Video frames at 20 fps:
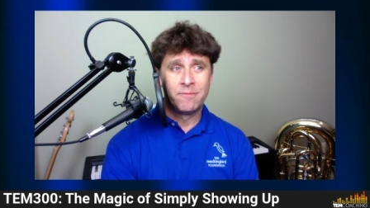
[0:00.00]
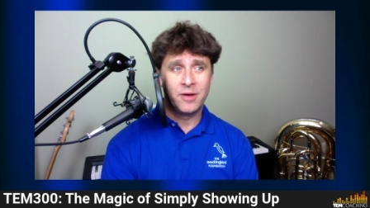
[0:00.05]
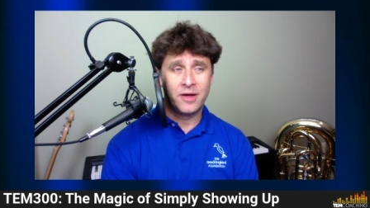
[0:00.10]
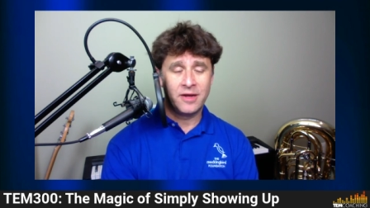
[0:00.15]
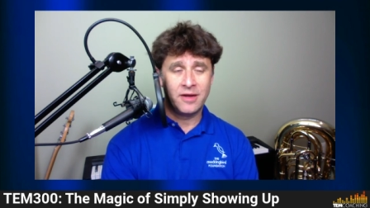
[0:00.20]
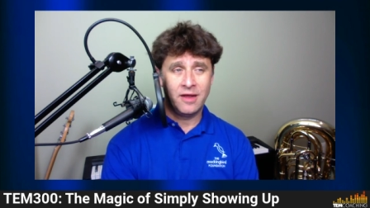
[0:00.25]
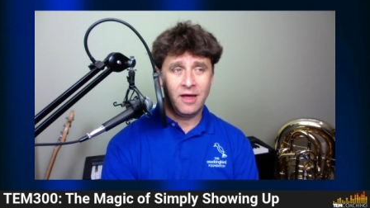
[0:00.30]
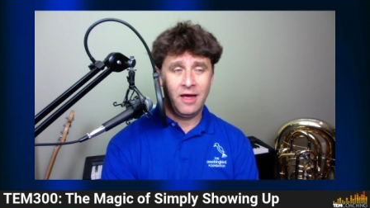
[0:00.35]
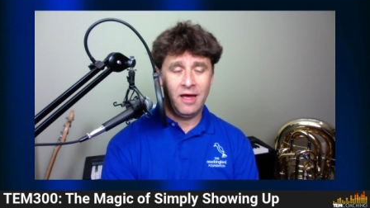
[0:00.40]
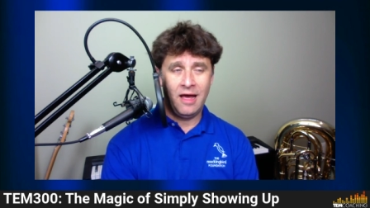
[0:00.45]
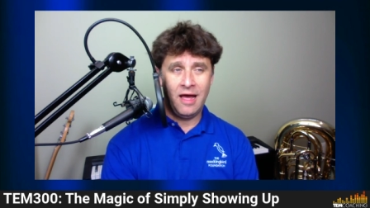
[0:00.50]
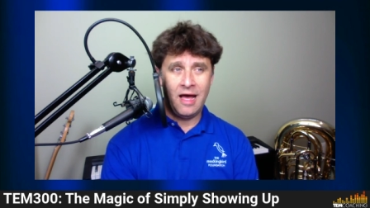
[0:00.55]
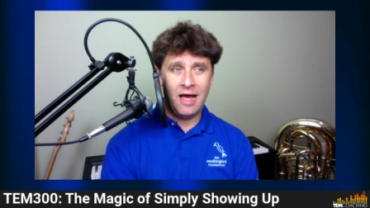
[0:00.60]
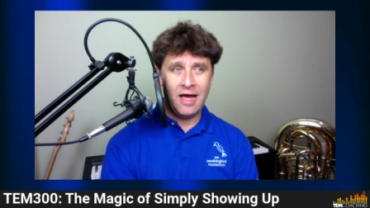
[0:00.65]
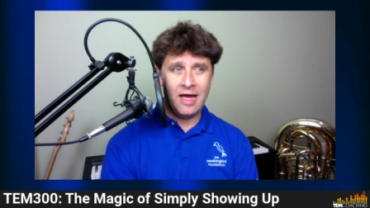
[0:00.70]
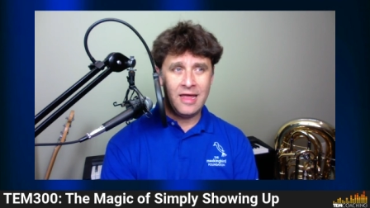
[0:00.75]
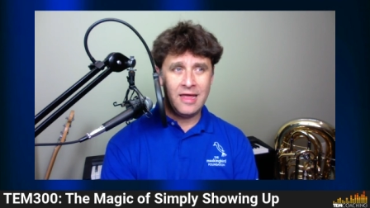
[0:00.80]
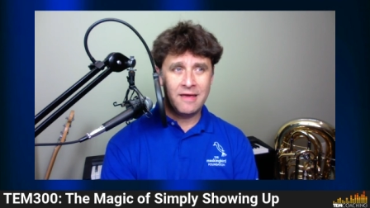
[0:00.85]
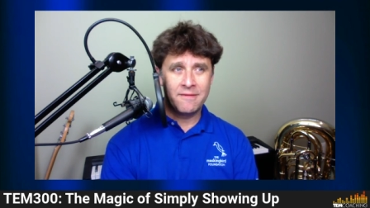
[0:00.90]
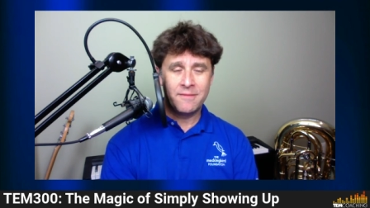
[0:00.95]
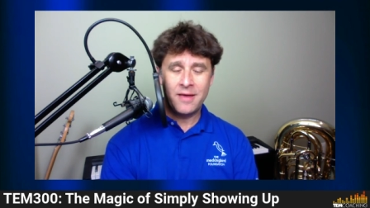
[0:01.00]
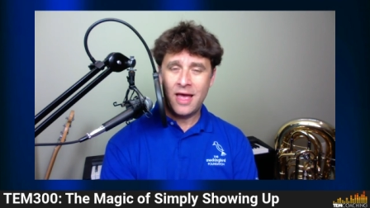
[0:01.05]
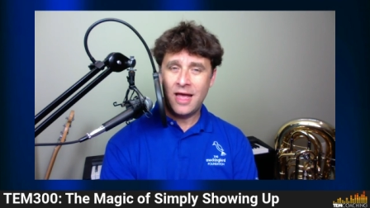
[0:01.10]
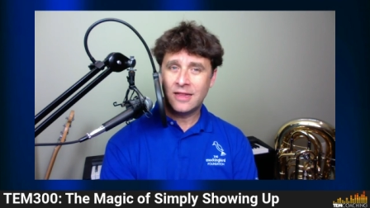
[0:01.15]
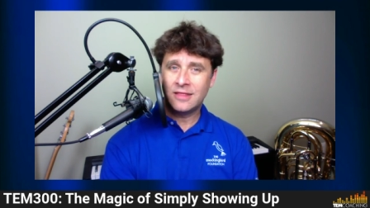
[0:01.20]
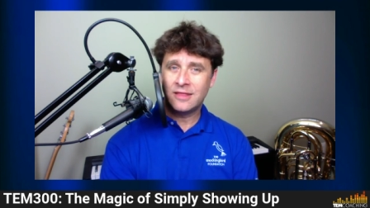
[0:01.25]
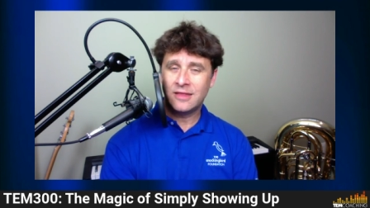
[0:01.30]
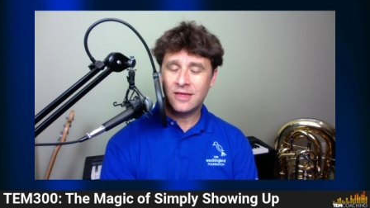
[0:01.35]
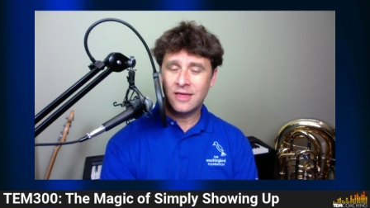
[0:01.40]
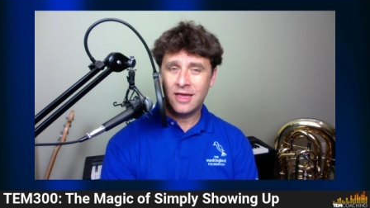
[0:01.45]
But uh, I am
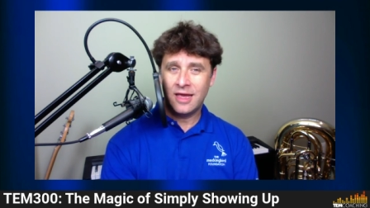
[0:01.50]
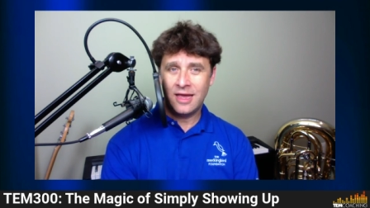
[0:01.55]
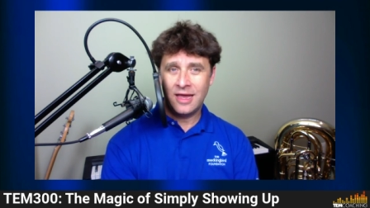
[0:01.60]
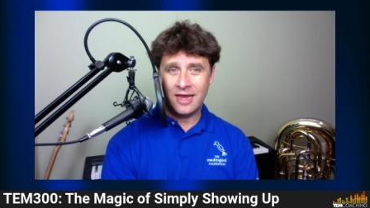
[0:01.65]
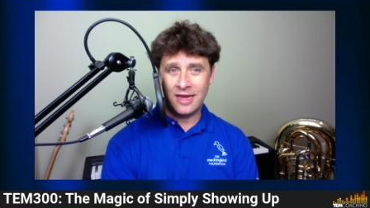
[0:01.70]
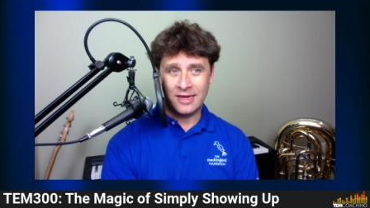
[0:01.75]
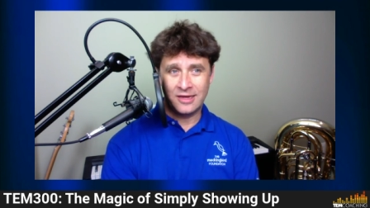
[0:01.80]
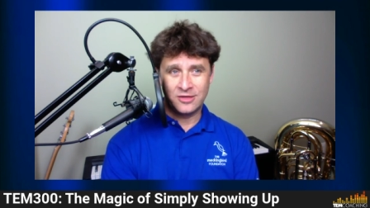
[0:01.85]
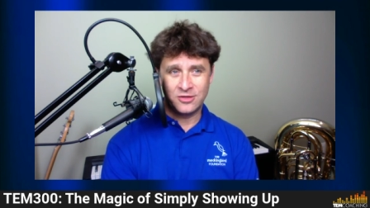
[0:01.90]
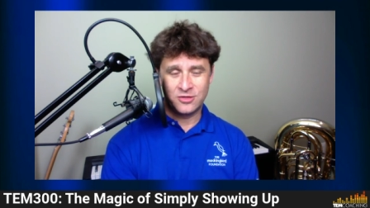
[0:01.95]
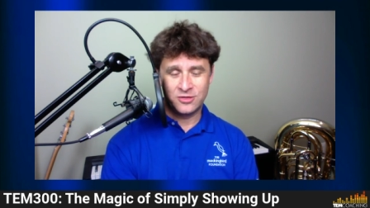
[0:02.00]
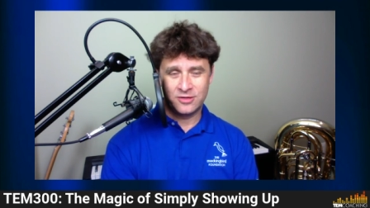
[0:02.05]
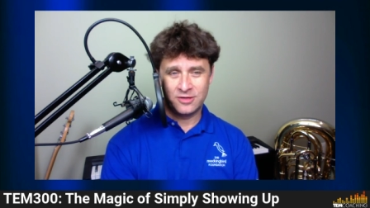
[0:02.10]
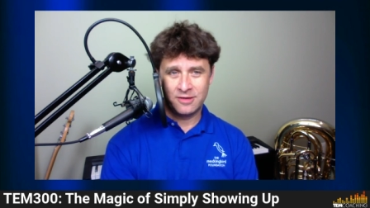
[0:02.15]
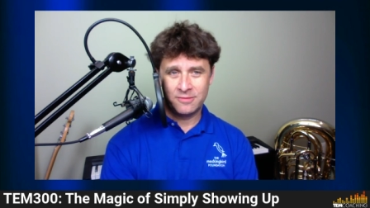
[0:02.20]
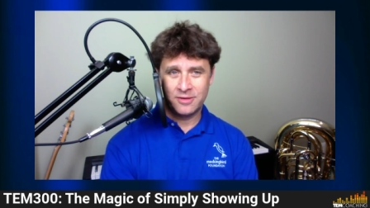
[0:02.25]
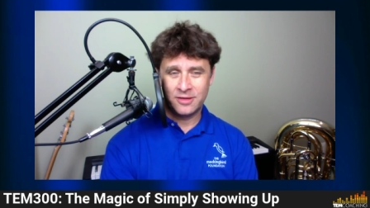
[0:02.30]
at the age,